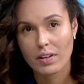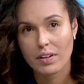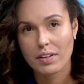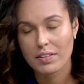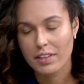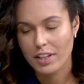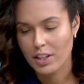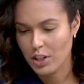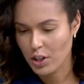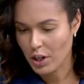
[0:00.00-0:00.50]

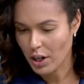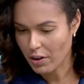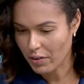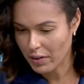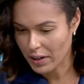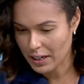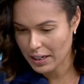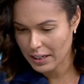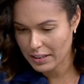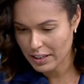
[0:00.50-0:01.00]
Thank you,
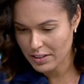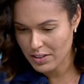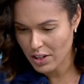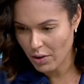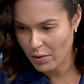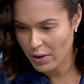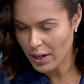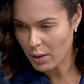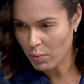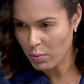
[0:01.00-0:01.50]
Eric. Dr.
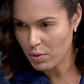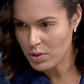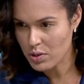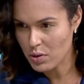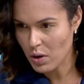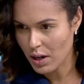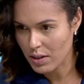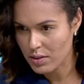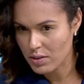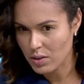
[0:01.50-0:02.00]
I want
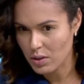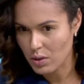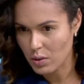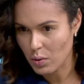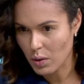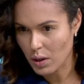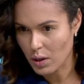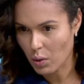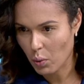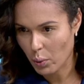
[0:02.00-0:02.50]
to ask
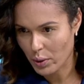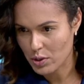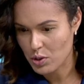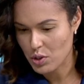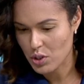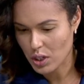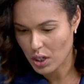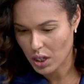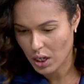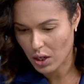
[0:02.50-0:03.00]
you a
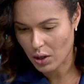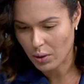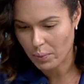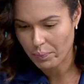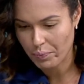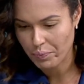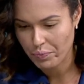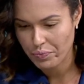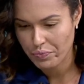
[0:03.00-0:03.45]
question here.